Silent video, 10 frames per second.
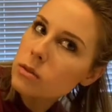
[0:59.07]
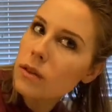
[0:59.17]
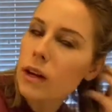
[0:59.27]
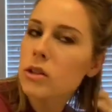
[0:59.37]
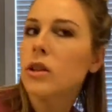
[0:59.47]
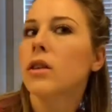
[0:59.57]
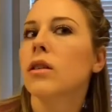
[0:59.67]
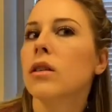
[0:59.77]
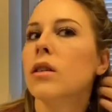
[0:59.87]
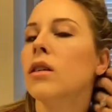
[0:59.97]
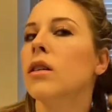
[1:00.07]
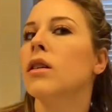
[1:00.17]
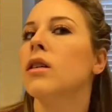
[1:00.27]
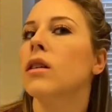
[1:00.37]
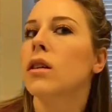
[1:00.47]
We've actually done
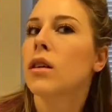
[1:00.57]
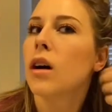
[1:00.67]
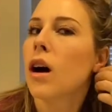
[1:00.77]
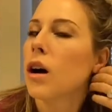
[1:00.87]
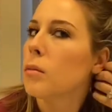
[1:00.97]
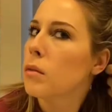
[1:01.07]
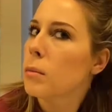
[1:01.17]
a